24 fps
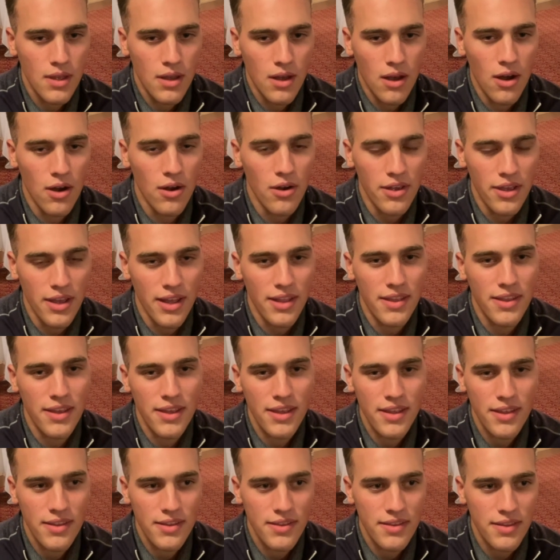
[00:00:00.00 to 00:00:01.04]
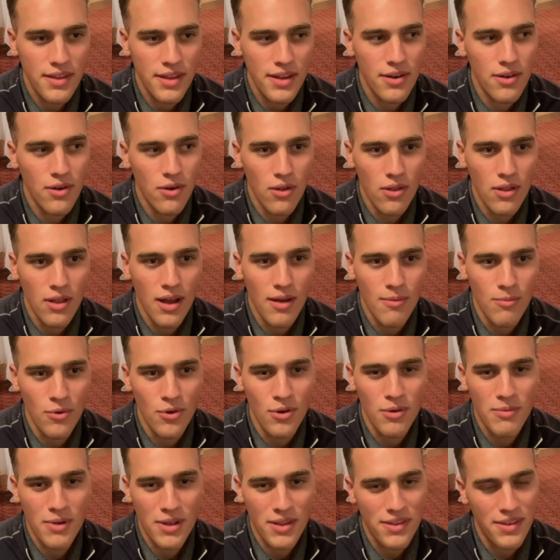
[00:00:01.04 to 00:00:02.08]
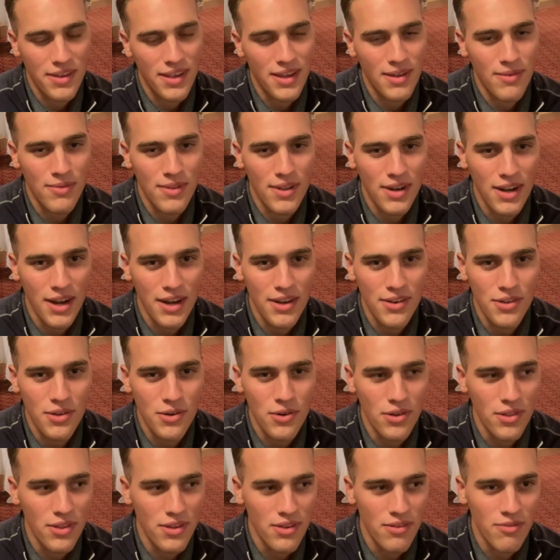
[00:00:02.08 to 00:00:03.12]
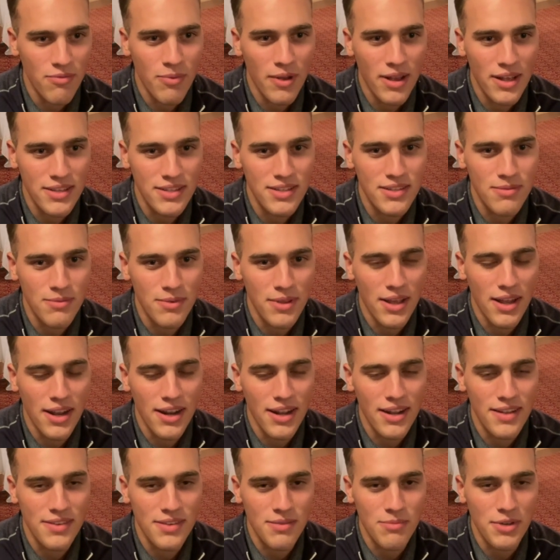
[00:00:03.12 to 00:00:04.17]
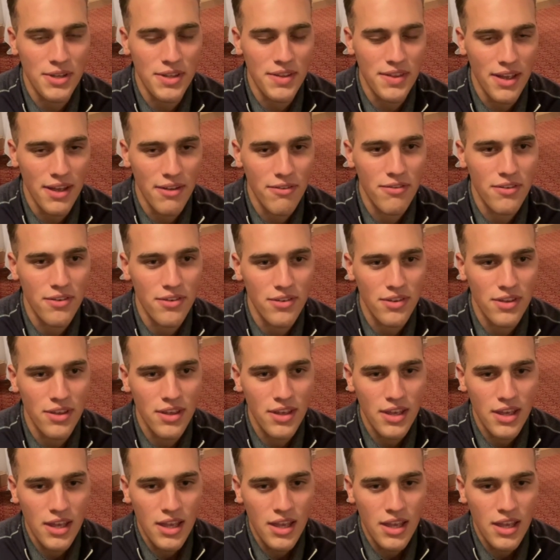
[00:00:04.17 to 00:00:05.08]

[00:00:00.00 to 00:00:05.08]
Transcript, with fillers: Oh yeah, they, they know a lot more about the game than I do and they've passed some of that on to me definitely.